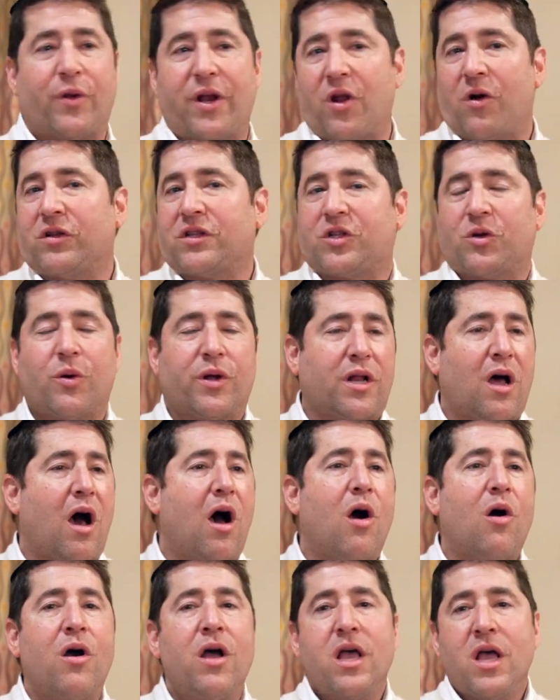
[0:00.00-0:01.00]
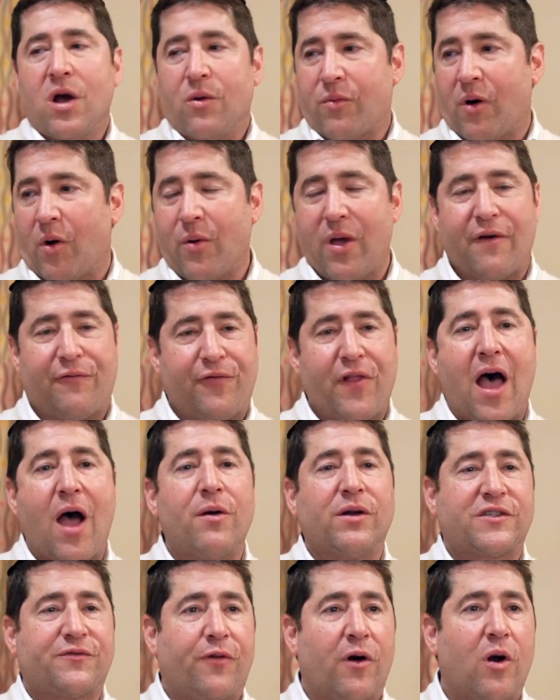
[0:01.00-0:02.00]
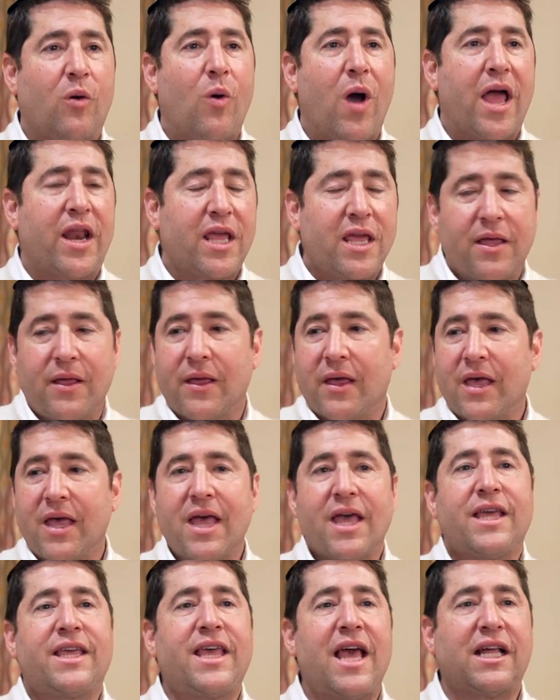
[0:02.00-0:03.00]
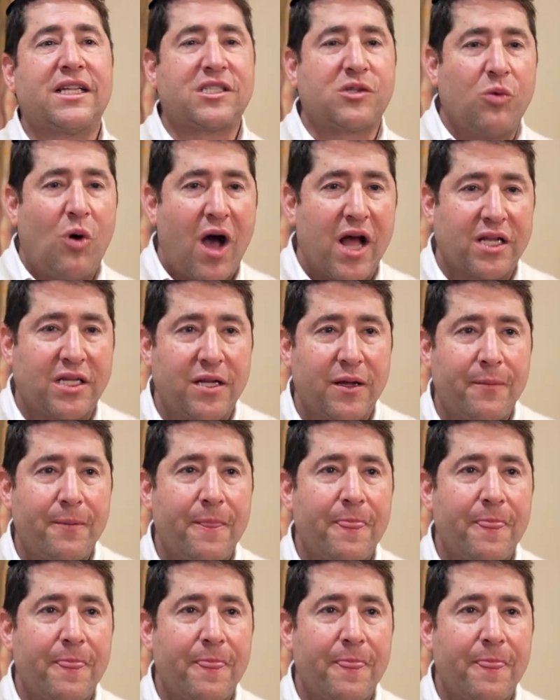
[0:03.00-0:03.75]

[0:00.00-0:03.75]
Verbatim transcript: We don't do it, oh, well, we have flowers for a wedding. Guess what?